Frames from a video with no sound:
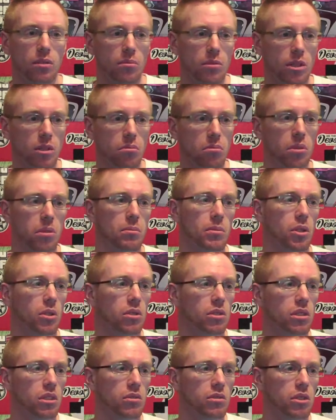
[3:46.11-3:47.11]
simply
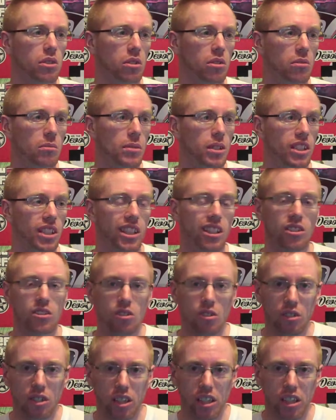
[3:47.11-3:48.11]
because I was too busy
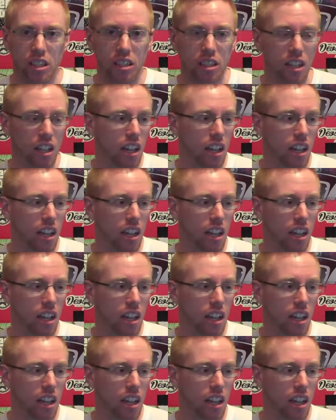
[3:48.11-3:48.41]
enjoying it.